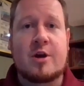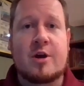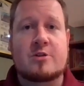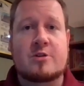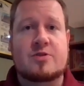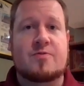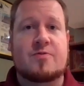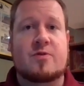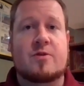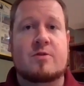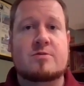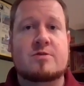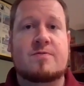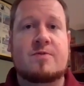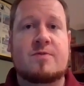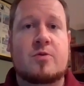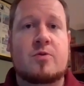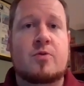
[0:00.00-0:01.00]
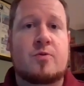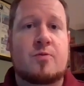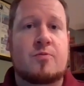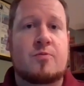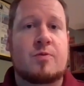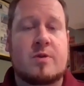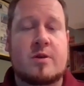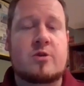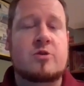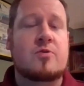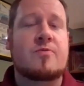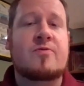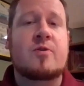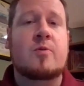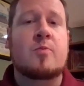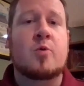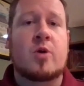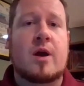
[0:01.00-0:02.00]
So for those of you who really do
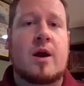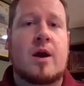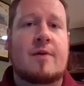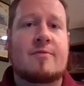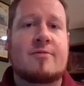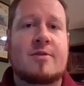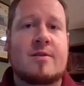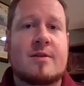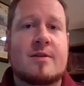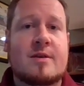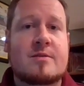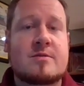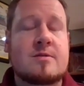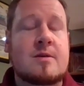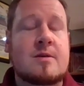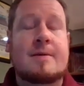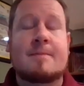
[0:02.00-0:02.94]
feel more confident in this,